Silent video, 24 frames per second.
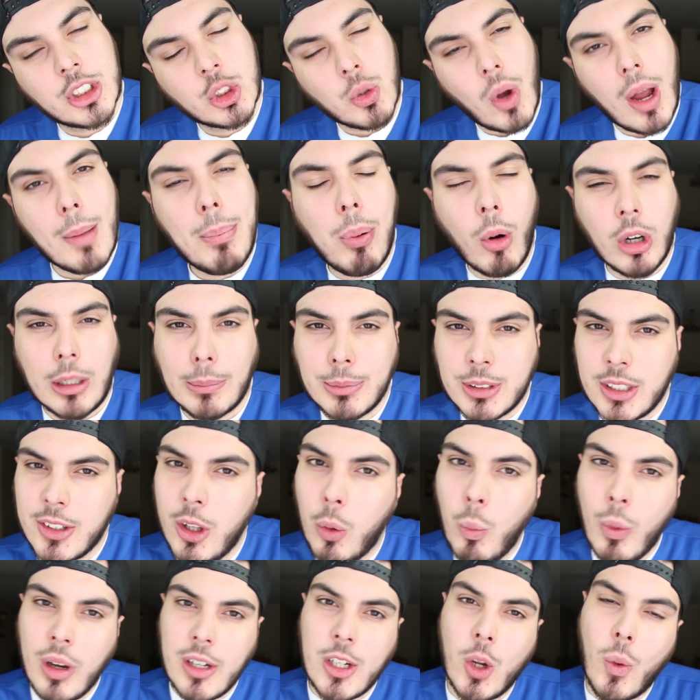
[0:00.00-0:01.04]
So I pulled up to
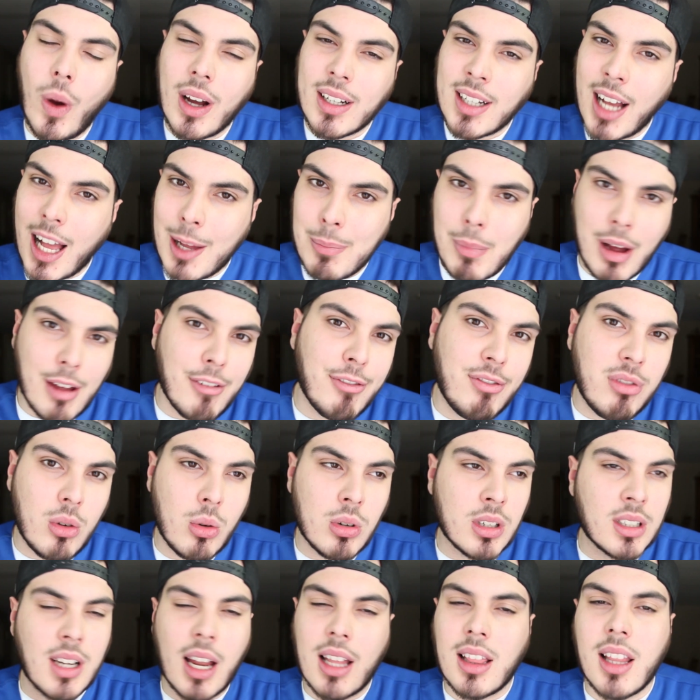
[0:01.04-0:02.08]
the window, I got my
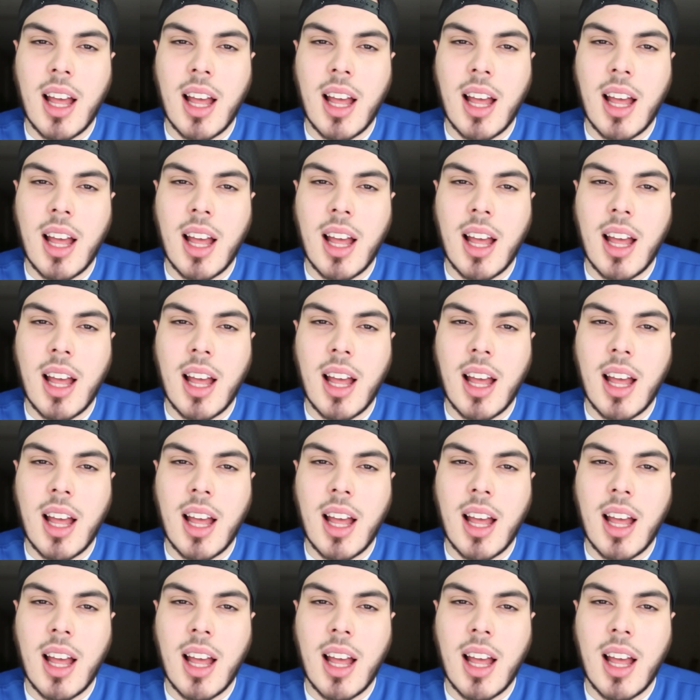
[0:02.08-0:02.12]
food, and I